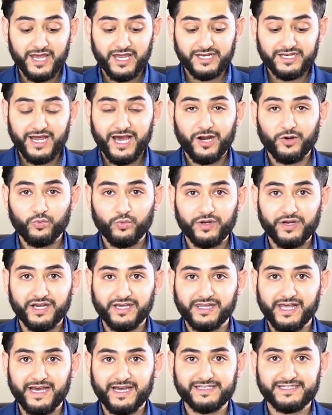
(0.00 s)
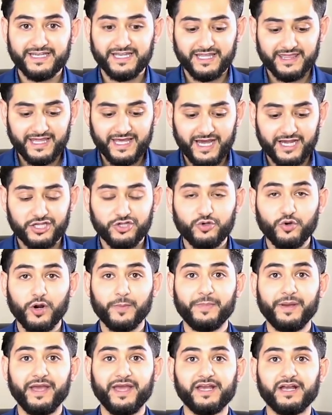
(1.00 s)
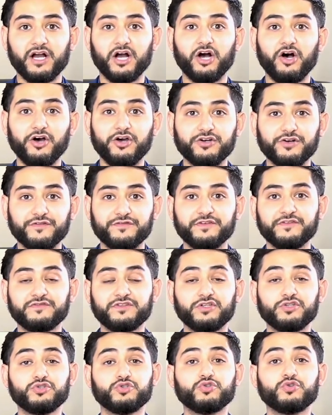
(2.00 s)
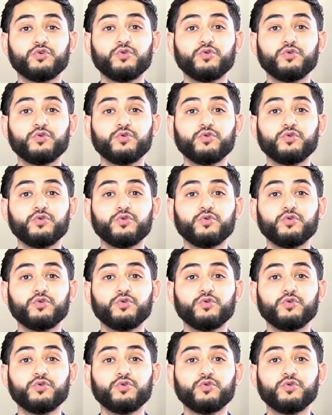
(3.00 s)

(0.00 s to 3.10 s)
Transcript: not realizing that you are paying one hundred fifty thousand dollars,